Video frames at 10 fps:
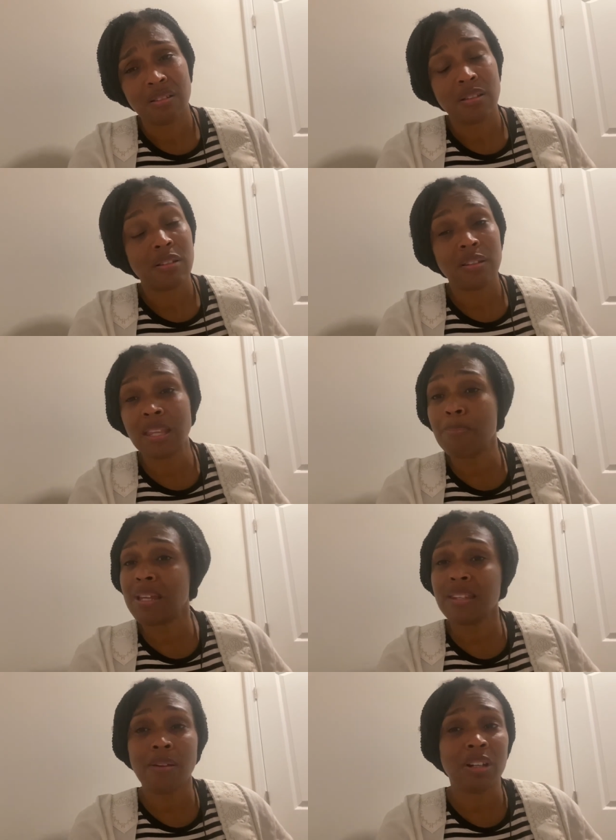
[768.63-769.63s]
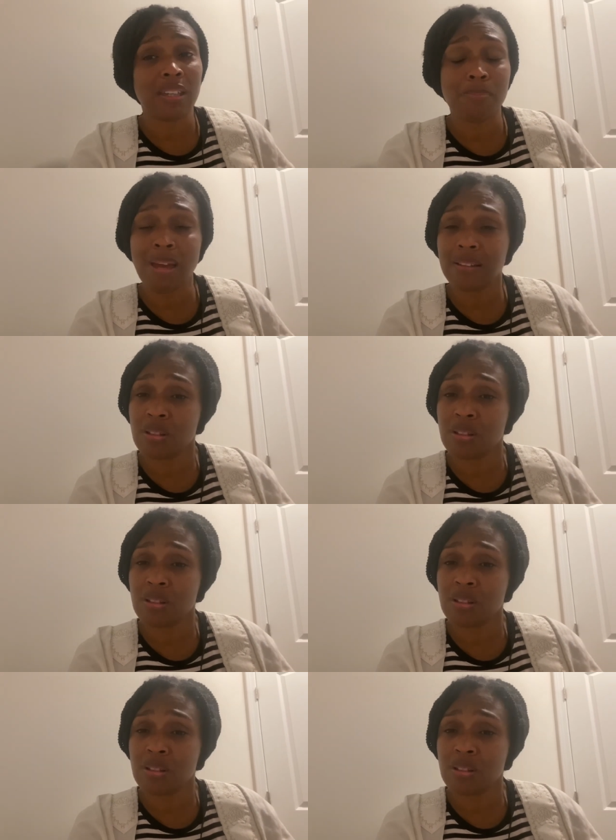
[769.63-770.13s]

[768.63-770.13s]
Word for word: They may never get back to